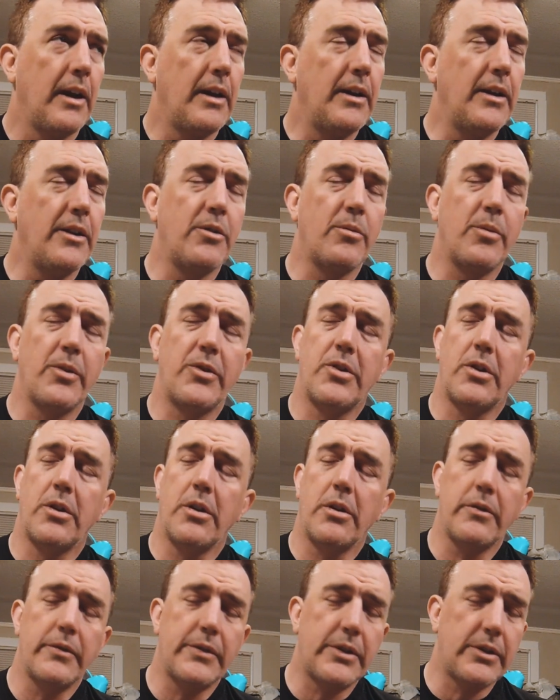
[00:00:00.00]
And in the
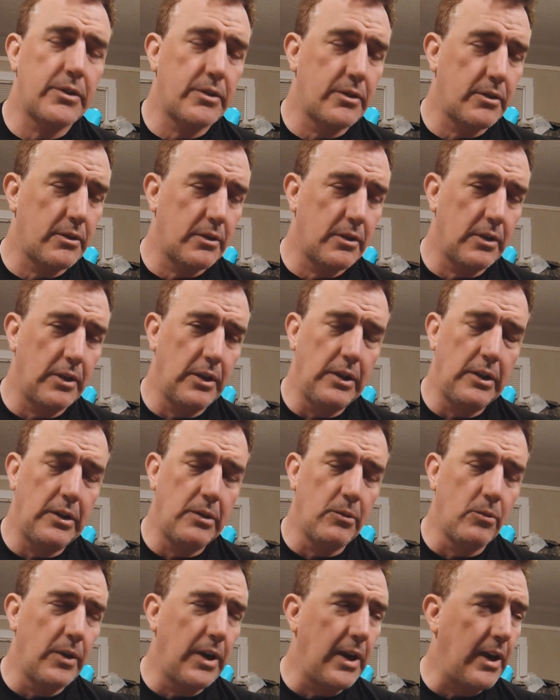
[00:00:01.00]
reserves,
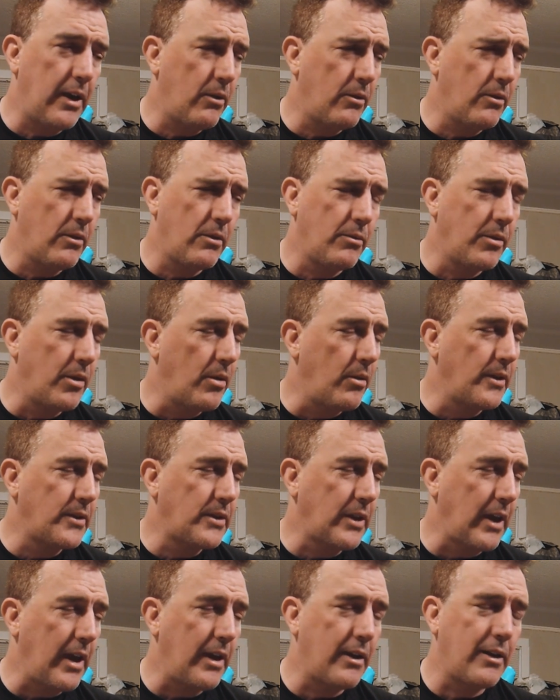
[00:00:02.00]
we
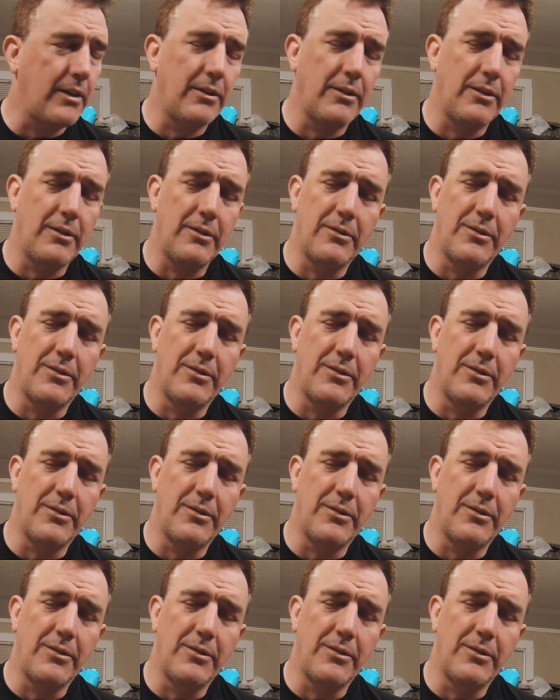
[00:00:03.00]
always had